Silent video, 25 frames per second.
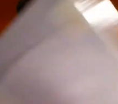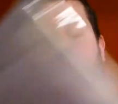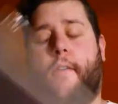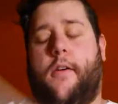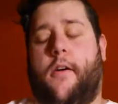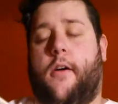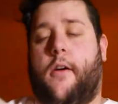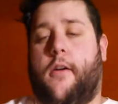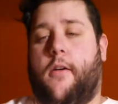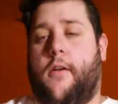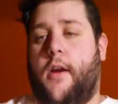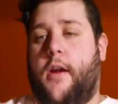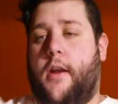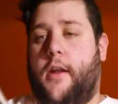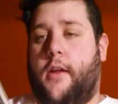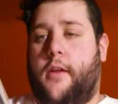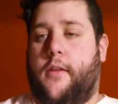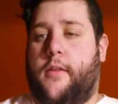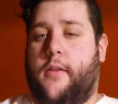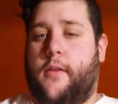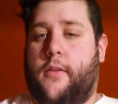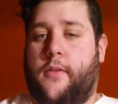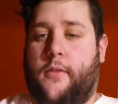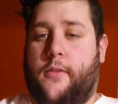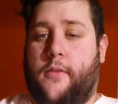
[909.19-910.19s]
Alrighty,
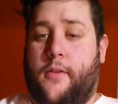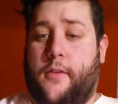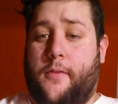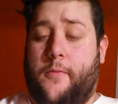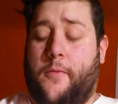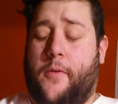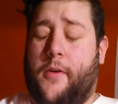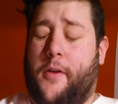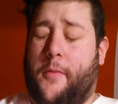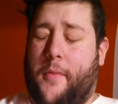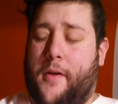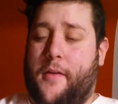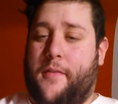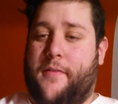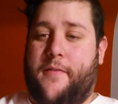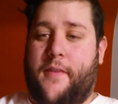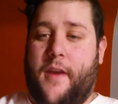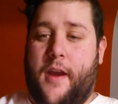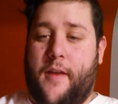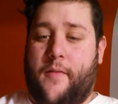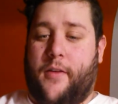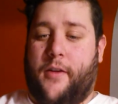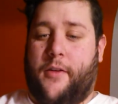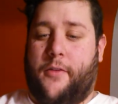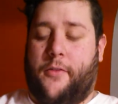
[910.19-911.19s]
this is one of my
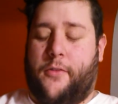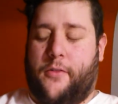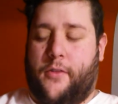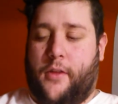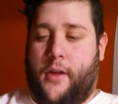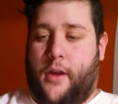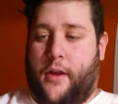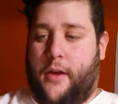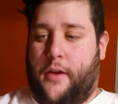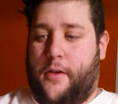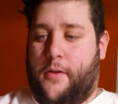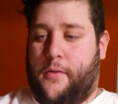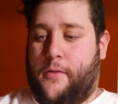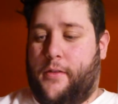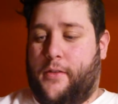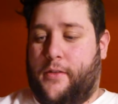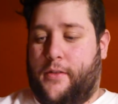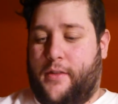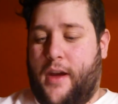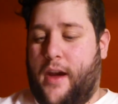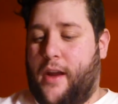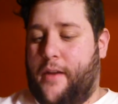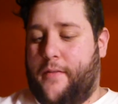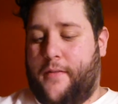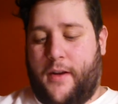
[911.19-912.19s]
favorite issues that I own. This is
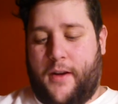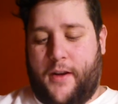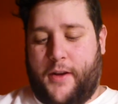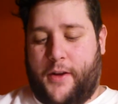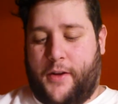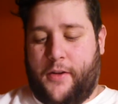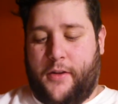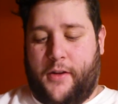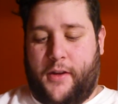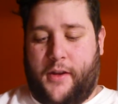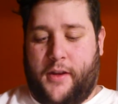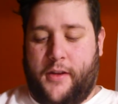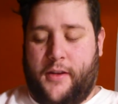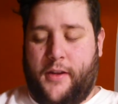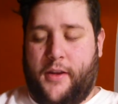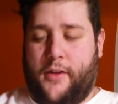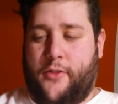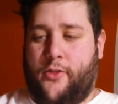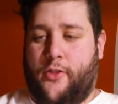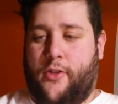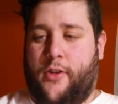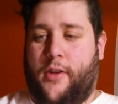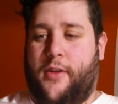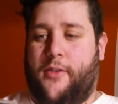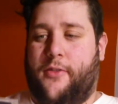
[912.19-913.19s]
not a very good
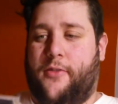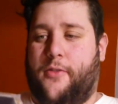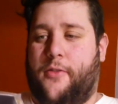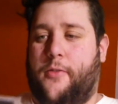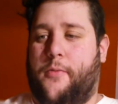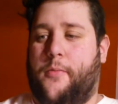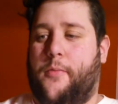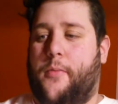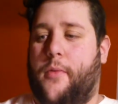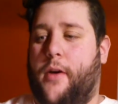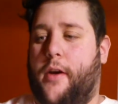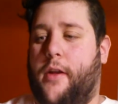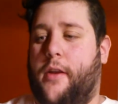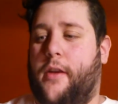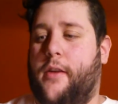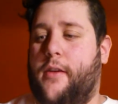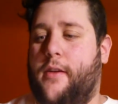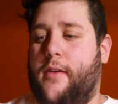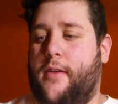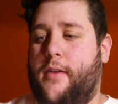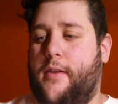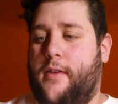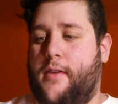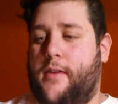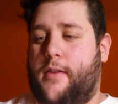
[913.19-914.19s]
condition issue, but
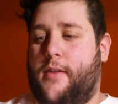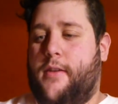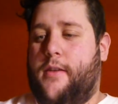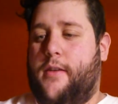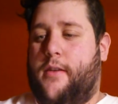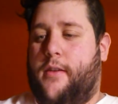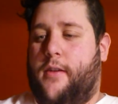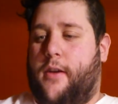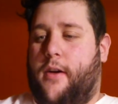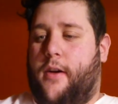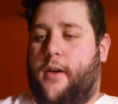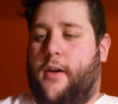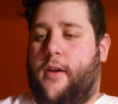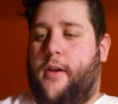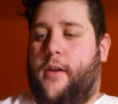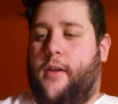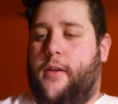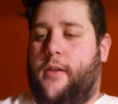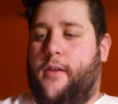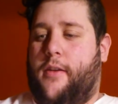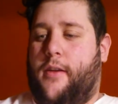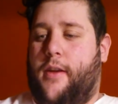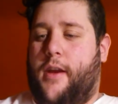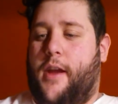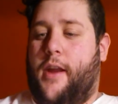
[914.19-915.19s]

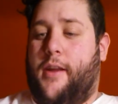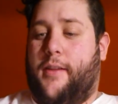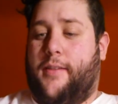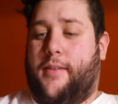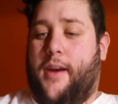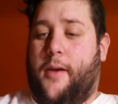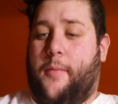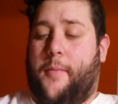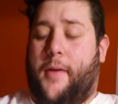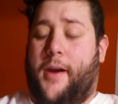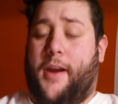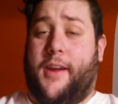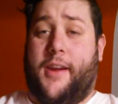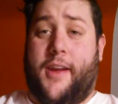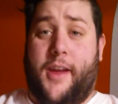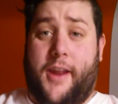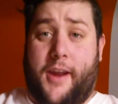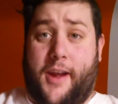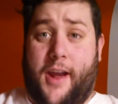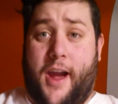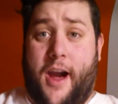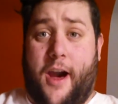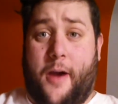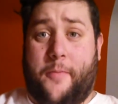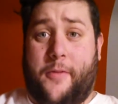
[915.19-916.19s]
anytime I can get a
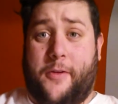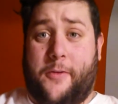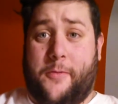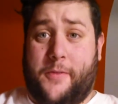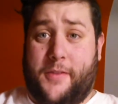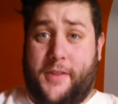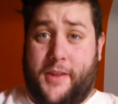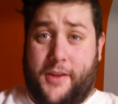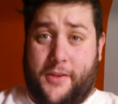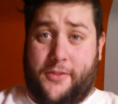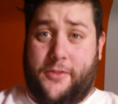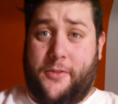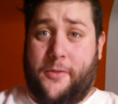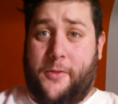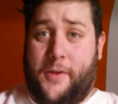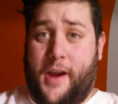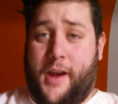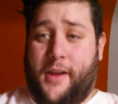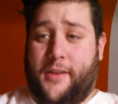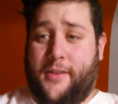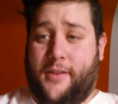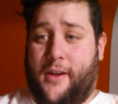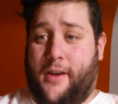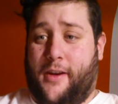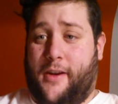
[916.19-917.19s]
comic with these two
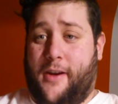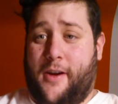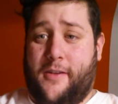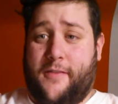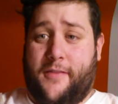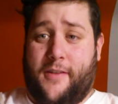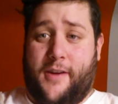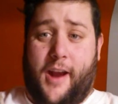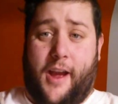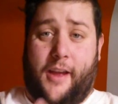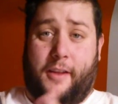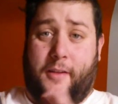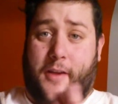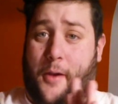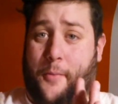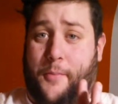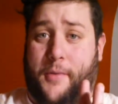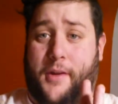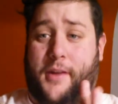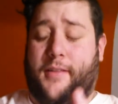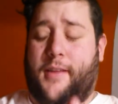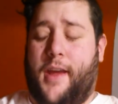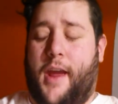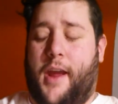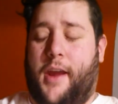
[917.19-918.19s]
guys on a cover, I'm
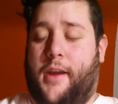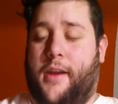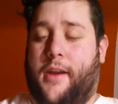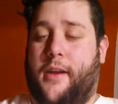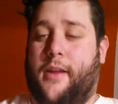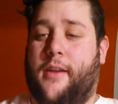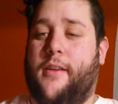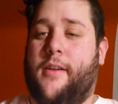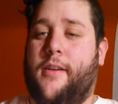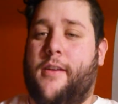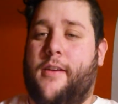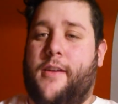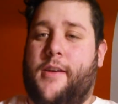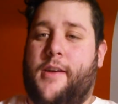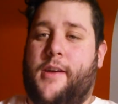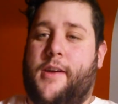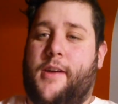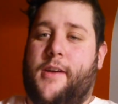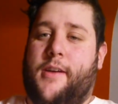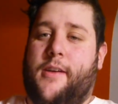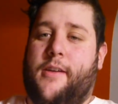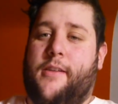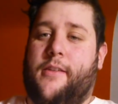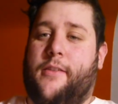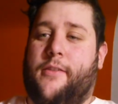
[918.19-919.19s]
going to take it.
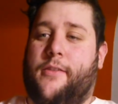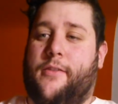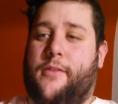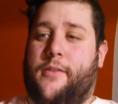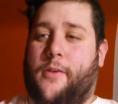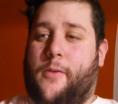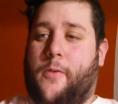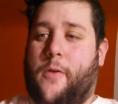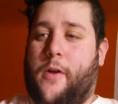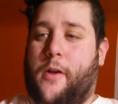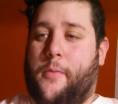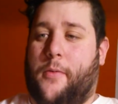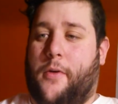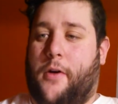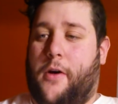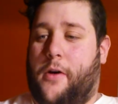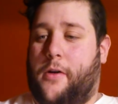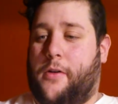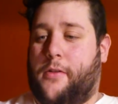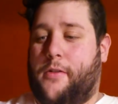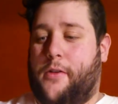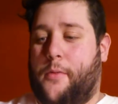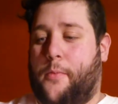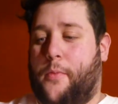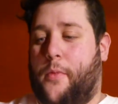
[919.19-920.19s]
This is Incredible
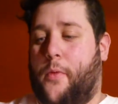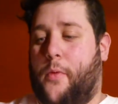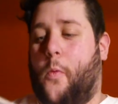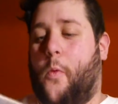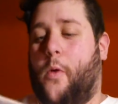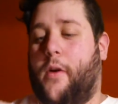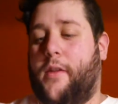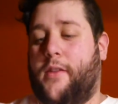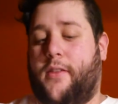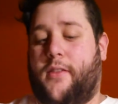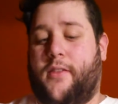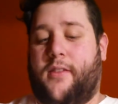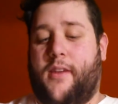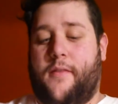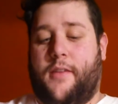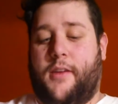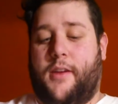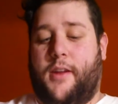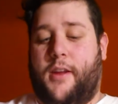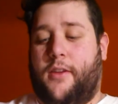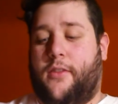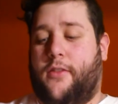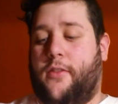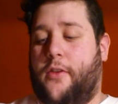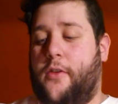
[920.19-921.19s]
Hulk number
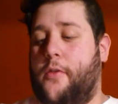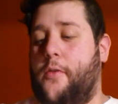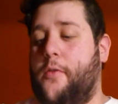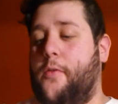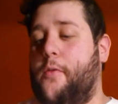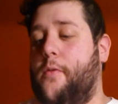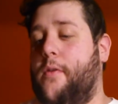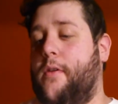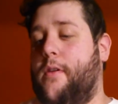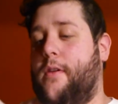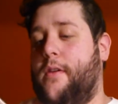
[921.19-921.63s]
172,